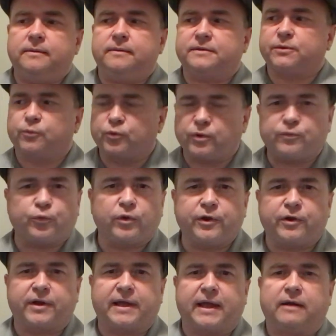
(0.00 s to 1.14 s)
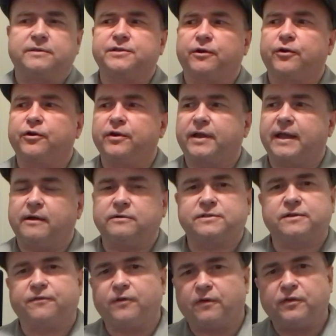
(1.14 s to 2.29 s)
Some really good accounts there, good accounts
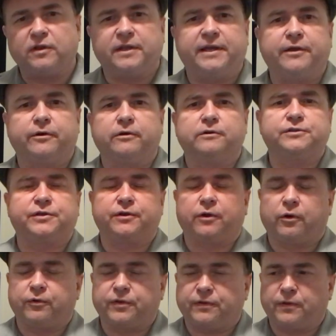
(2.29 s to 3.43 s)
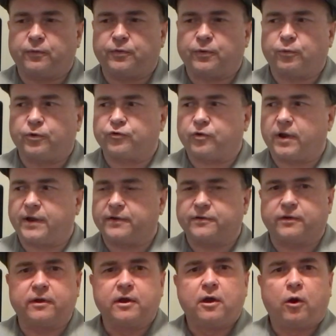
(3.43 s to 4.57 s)
of the leaders, that were trying
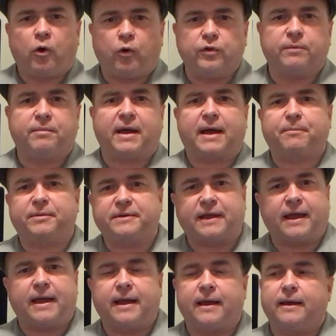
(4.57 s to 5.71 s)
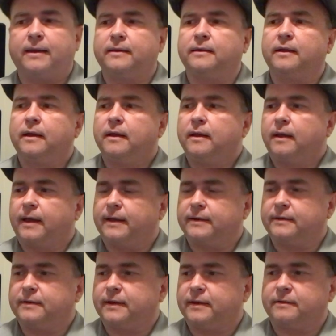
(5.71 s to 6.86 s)
to hold them back, Pétain,
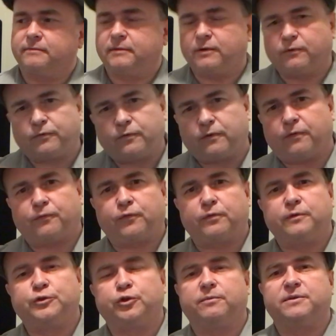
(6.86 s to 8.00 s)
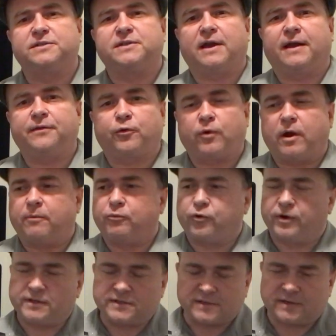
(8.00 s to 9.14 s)
and then, from the German side, the Crown
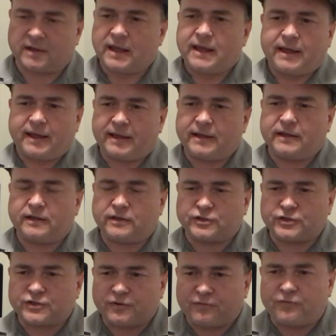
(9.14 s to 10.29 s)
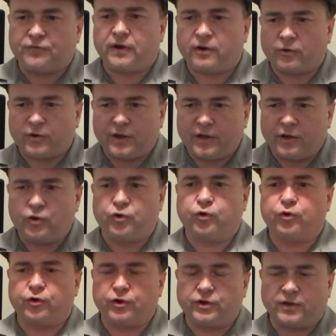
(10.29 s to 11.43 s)
Prince, and it's just a very
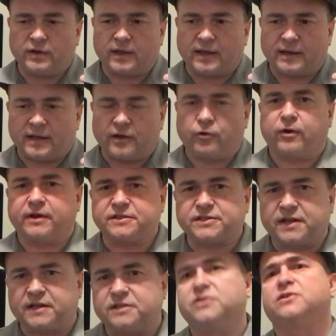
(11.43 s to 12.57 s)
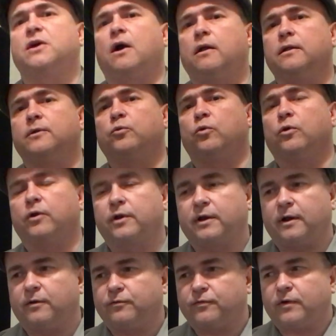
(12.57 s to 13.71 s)
good and interesting and solid work
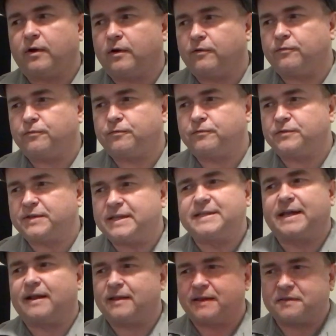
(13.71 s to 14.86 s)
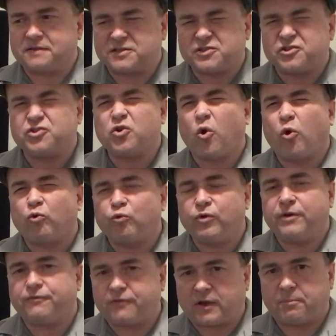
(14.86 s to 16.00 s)
of detailing this just
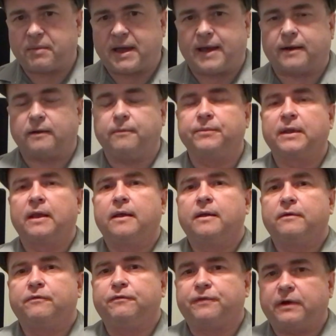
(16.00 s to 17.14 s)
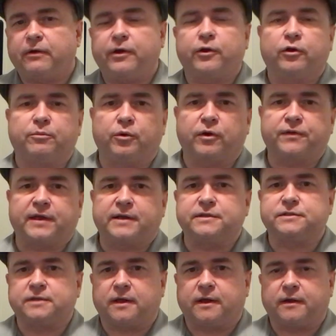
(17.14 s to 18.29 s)
horrific battle. Very good book. That
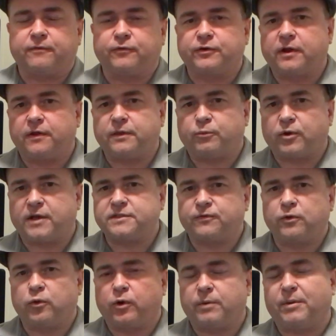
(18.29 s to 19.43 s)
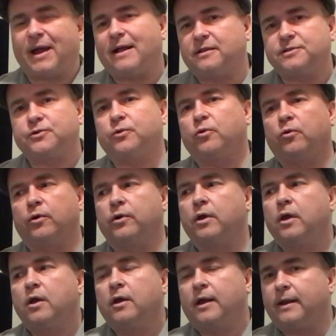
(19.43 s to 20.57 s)
is Verdun, The Price of Glory by Alistair Horne,
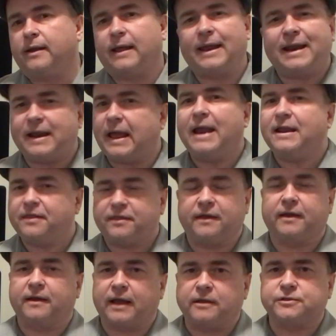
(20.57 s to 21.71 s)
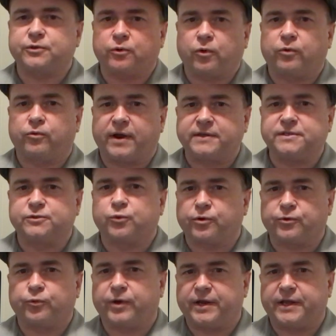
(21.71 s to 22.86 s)
and anything Alistair Horne writes is
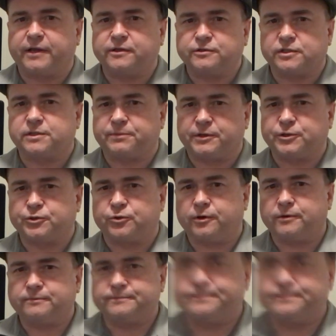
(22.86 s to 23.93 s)
worth reading, just to be sure.